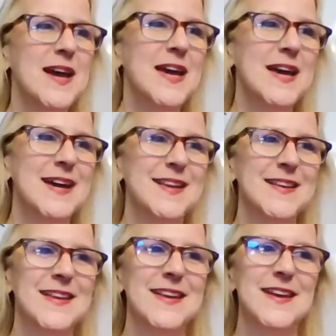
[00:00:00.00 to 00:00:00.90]

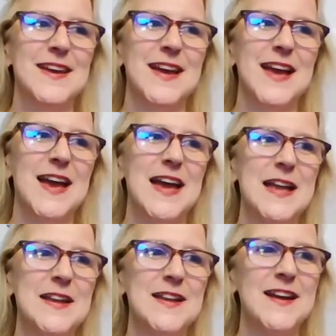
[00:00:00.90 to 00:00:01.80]

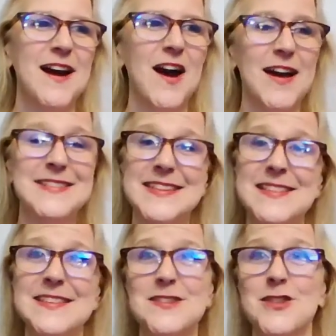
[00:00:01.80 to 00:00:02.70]
And I see
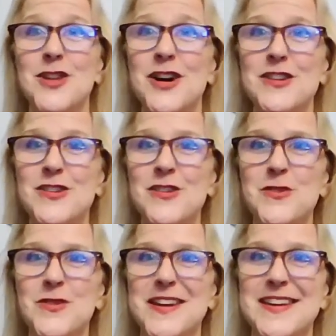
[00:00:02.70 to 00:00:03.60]
this a lot
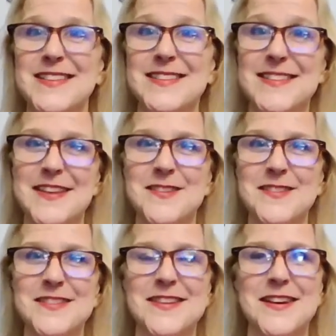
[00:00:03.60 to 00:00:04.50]
too in
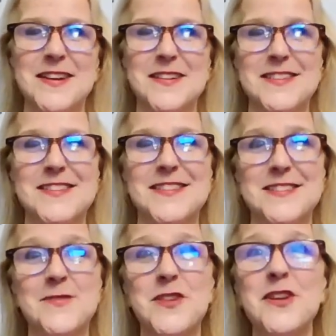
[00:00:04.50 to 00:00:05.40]
sales,
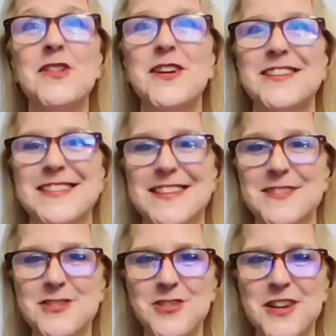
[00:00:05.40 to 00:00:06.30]
because I've done a lot of
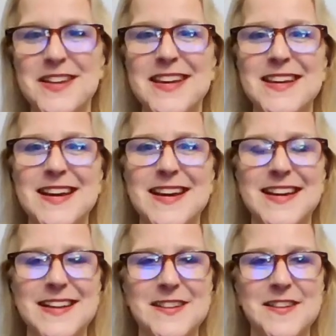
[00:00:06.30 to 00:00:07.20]
sales training
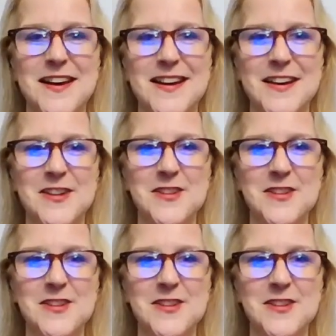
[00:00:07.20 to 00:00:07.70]
and